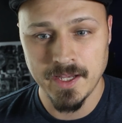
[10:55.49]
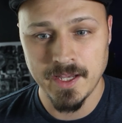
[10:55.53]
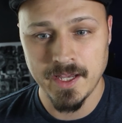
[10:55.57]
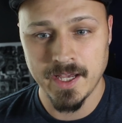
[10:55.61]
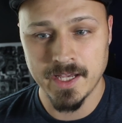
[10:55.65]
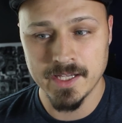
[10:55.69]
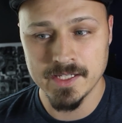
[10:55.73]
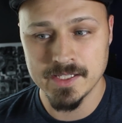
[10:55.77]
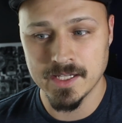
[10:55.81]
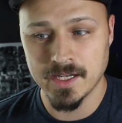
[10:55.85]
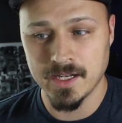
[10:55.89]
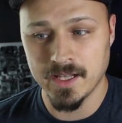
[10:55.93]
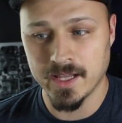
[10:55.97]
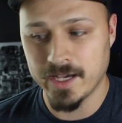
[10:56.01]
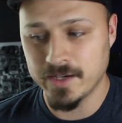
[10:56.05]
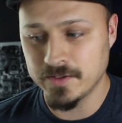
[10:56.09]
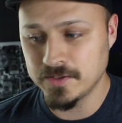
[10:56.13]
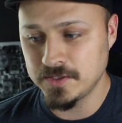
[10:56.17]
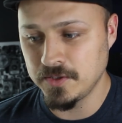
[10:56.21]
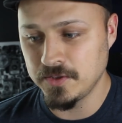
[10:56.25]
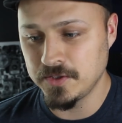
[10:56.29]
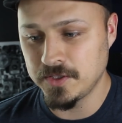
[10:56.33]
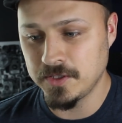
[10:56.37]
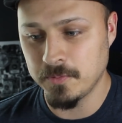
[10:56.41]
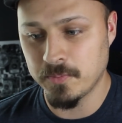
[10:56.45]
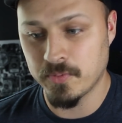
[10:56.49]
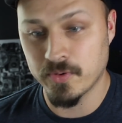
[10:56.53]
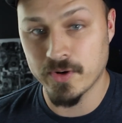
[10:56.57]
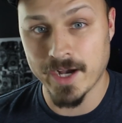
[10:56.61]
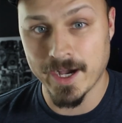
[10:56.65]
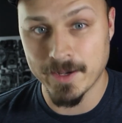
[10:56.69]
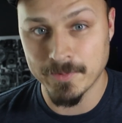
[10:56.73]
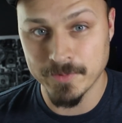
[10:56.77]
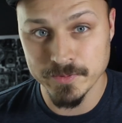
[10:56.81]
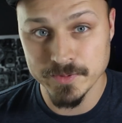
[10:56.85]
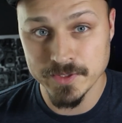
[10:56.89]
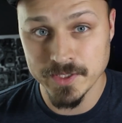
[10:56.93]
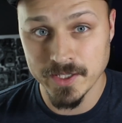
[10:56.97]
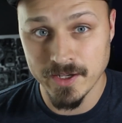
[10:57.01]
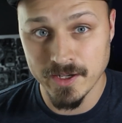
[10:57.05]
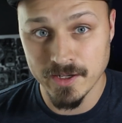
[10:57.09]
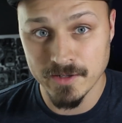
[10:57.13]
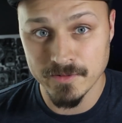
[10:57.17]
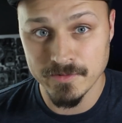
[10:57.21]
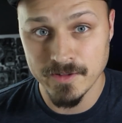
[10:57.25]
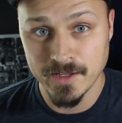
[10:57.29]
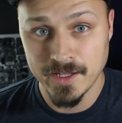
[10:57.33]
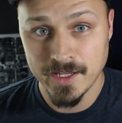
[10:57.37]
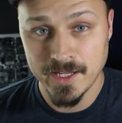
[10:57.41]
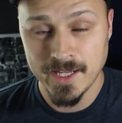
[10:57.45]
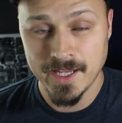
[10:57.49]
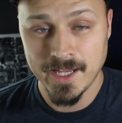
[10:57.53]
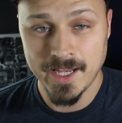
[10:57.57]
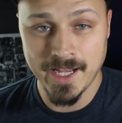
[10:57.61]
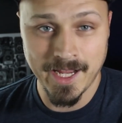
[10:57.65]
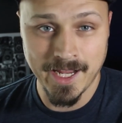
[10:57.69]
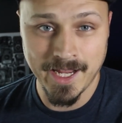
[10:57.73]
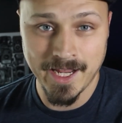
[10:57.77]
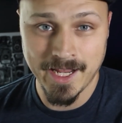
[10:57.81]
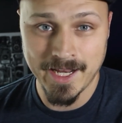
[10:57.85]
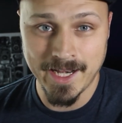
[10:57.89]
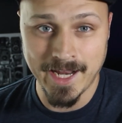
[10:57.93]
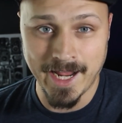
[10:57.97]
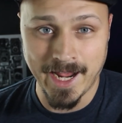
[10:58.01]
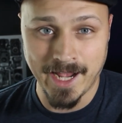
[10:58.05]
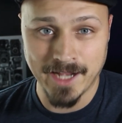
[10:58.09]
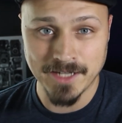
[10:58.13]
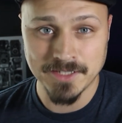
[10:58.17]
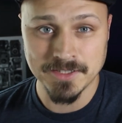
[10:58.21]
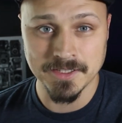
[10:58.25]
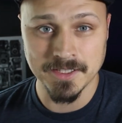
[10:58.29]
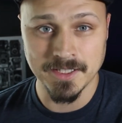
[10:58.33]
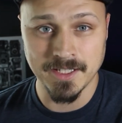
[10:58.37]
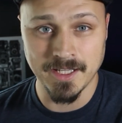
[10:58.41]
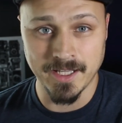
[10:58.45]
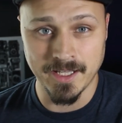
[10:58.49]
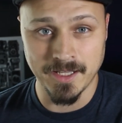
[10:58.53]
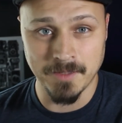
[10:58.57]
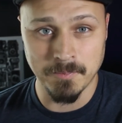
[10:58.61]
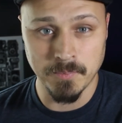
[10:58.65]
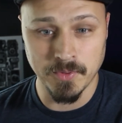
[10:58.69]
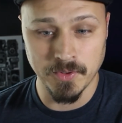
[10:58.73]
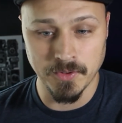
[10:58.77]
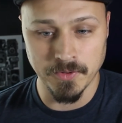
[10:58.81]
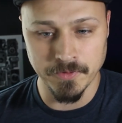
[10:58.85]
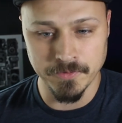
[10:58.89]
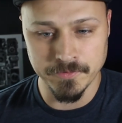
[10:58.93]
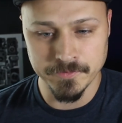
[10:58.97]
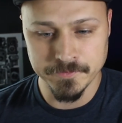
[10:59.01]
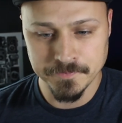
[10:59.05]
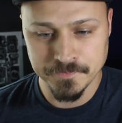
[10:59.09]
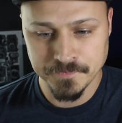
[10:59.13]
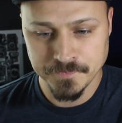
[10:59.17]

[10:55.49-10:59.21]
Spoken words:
is it allows you to problem solve and actually improve.